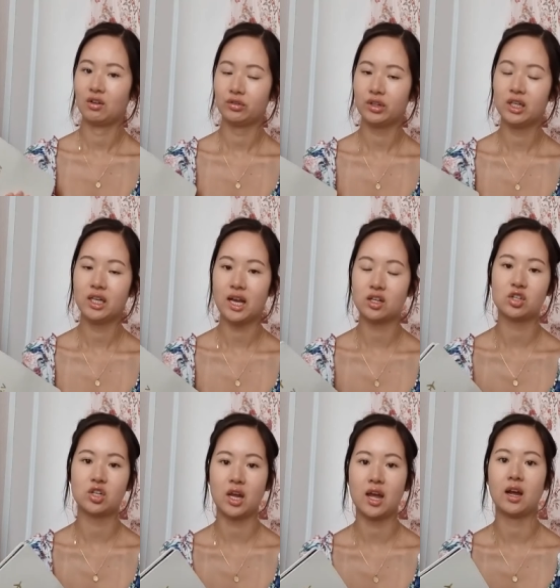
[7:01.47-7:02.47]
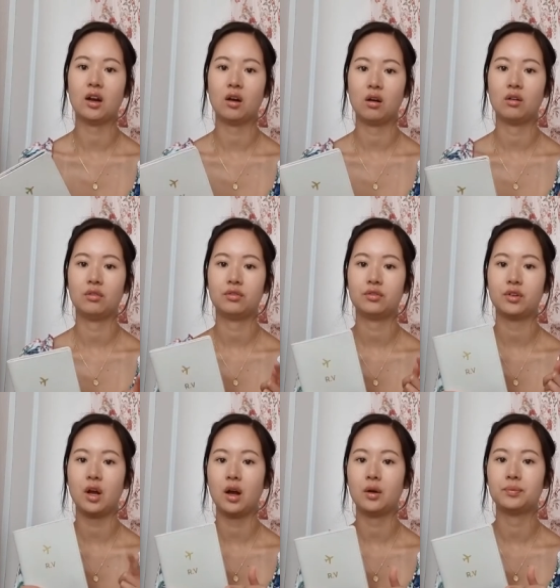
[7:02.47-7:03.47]
really extra care of
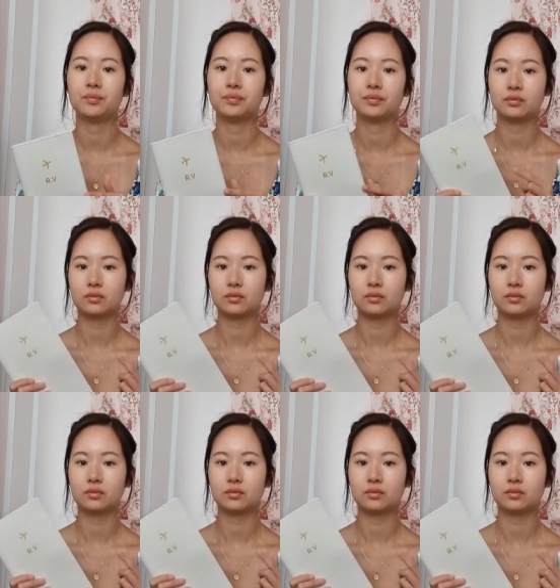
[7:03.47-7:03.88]
um,